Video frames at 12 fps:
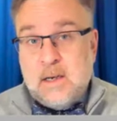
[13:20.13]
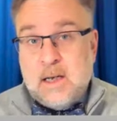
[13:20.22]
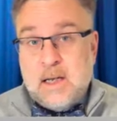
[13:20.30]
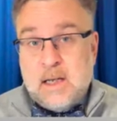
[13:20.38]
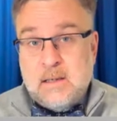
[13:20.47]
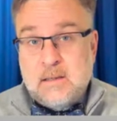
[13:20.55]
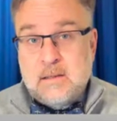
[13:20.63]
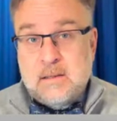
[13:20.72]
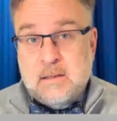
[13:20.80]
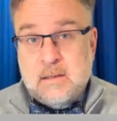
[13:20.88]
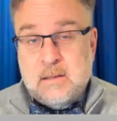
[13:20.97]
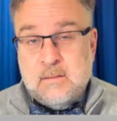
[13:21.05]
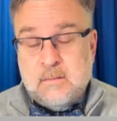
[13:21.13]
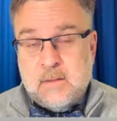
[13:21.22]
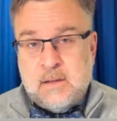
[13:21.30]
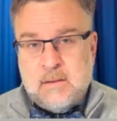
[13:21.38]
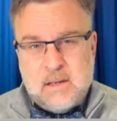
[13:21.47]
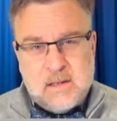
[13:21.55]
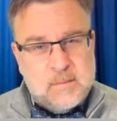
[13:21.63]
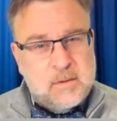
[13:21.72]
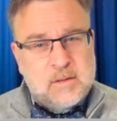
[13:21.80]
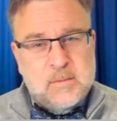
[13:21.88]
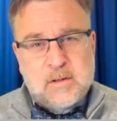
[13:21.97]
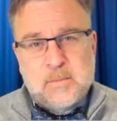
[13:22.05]
and I think it's
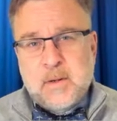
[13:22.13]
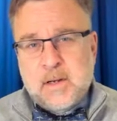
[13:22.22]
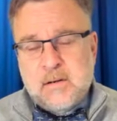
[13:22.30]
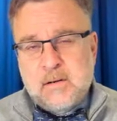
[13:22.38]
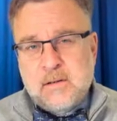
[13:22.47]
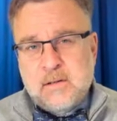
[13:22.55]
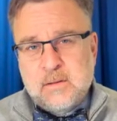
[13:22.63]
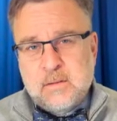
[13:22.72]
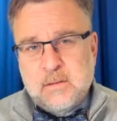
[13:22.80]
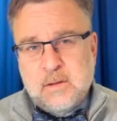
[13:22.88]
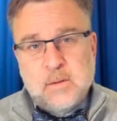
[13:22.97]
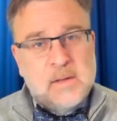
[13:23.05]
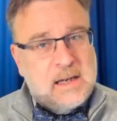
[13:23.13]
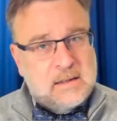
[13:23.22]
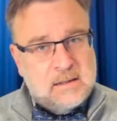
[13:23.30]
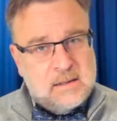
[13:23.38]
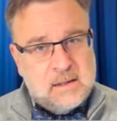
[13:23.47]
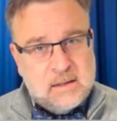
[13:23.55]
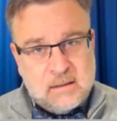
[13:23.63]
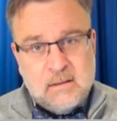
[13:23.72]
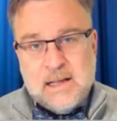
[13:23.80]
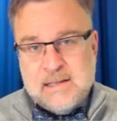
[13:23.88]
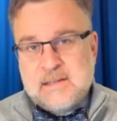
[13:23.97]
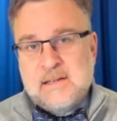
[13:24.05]
much better to do that in a
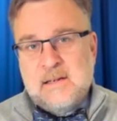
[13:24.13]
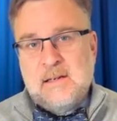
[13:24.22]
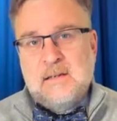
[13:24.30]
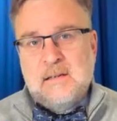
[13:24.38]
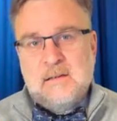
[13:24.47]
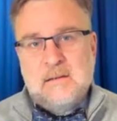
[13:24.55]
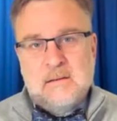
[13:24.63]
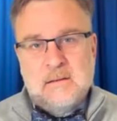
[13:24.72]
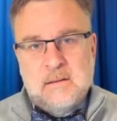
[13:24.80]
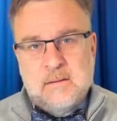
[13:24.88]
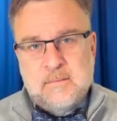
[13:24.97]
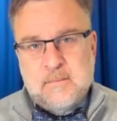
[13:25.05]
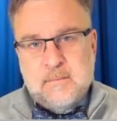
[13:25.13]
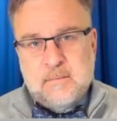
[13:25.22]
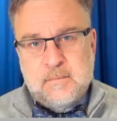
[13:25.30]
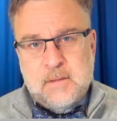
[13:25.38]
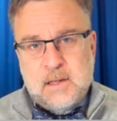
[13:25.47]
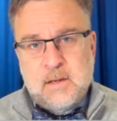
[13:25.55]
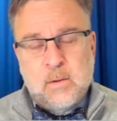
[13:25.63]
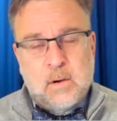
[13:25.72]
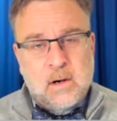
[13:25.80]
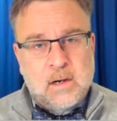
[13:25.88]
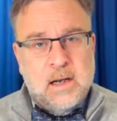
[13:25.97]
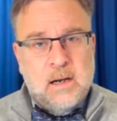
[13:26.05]
class setting, like you
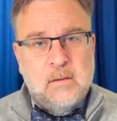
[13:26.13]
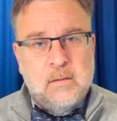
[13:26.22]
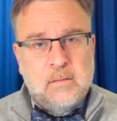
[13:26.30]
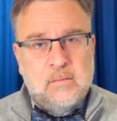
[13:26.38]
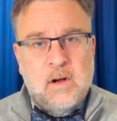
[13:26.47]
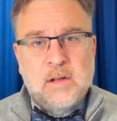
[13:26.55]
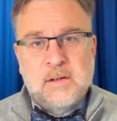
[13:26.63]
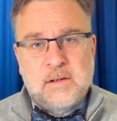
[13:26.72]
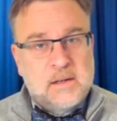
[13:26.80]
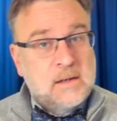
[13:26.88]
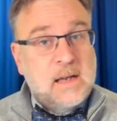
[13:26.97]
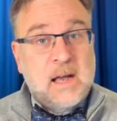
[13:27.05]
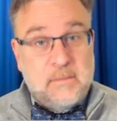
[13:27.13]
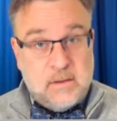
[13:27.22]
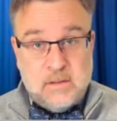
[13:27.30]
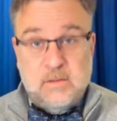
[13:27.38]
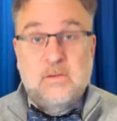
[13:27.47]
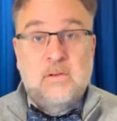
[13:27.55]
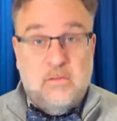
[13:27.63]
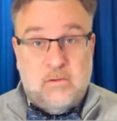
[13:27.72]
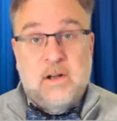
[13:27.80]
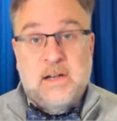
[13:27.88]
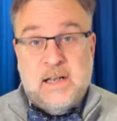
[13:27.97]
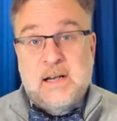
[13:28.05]
are now, rather than having to
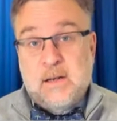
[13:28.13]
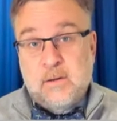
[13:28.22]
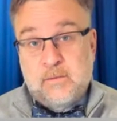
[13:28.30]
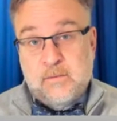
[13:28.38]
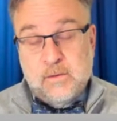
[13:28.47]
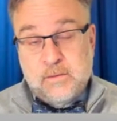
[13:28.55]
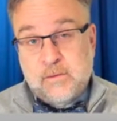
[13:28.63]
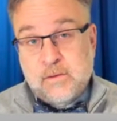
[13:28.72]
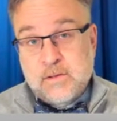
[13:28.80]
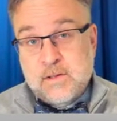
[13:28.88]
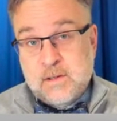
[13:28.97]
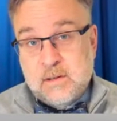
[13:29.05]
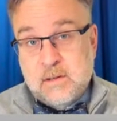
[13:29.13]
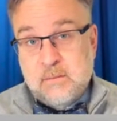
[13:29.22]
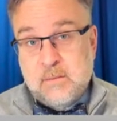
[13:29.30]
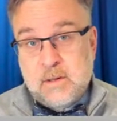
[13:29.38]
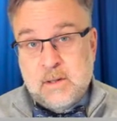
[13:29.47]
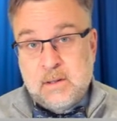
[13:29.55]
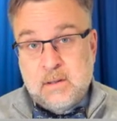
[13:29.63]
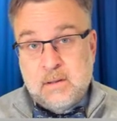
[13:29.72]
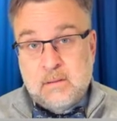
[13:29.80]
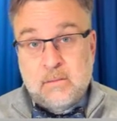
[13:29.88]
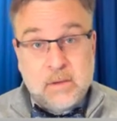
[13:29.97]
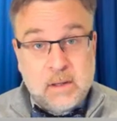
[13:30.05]
try that out for the first time
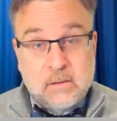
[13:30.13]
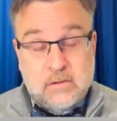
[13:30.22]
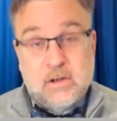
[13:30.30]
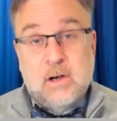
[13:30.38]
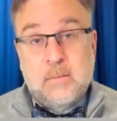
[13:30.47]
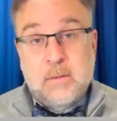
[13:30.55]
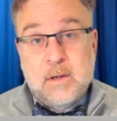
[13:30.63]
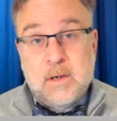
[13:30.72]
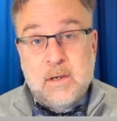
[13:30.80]
in a real job.